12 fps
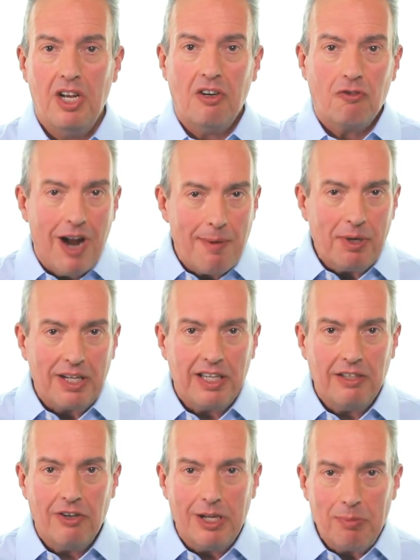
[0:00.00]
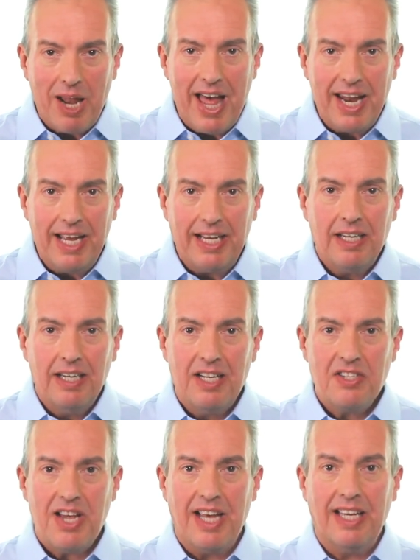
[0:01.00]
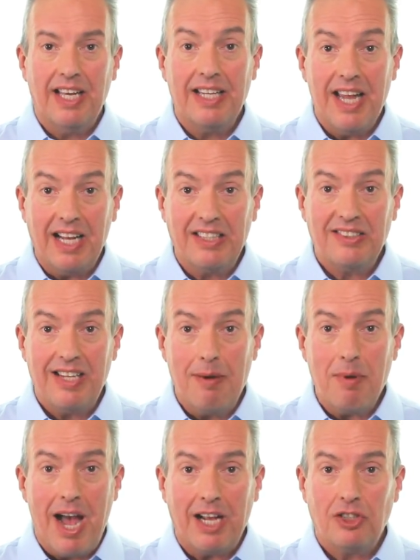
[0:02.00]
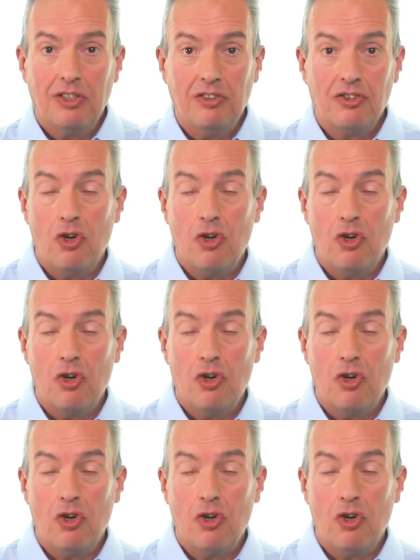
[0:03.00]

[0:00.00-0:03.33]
rapidly replanning and taking next step actions,